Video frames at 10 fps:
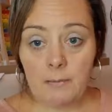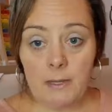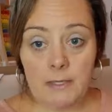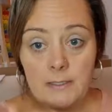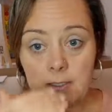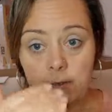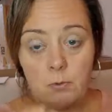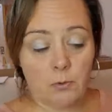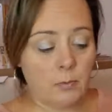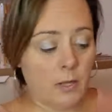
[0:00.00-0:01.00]
Because this
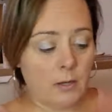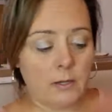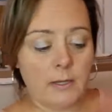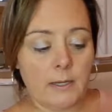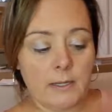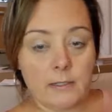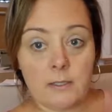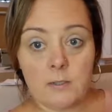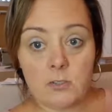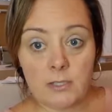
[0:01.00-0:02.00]
whole block is
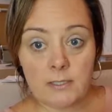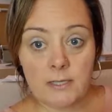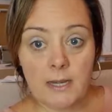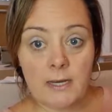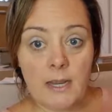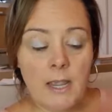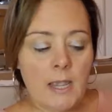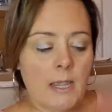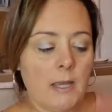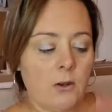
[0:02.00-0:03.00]
just 10.
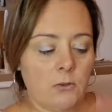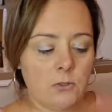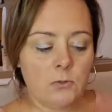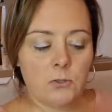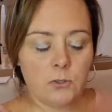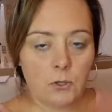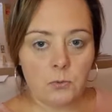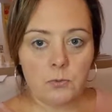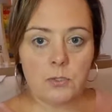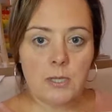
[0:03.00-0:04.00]
It also
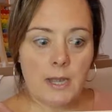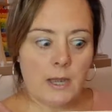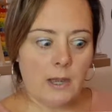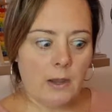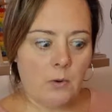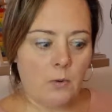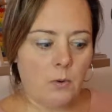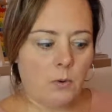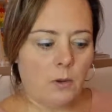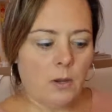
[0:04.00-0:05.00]
shows how
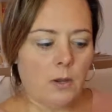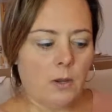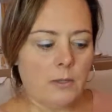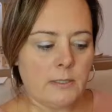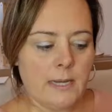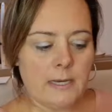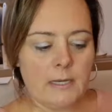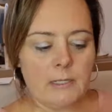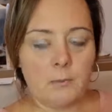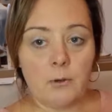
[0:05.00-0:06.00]
10
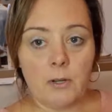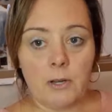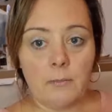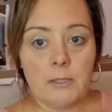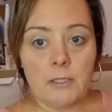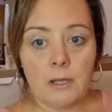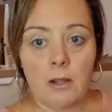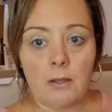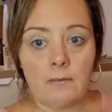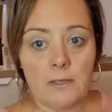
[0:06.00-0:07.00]
is broken up into
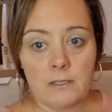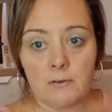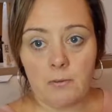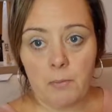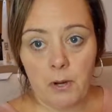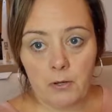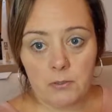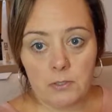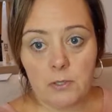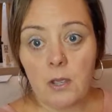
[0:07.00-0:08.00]
all of these different
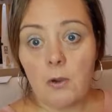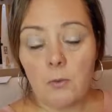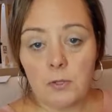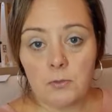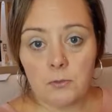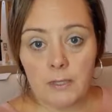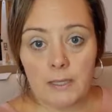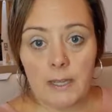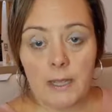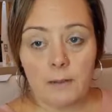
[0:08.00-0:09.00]
parts, which
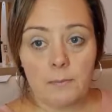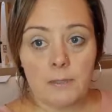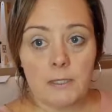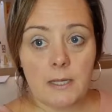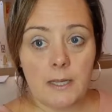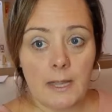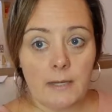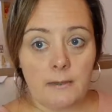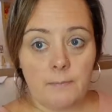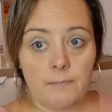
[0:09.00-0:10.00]
really helps, again.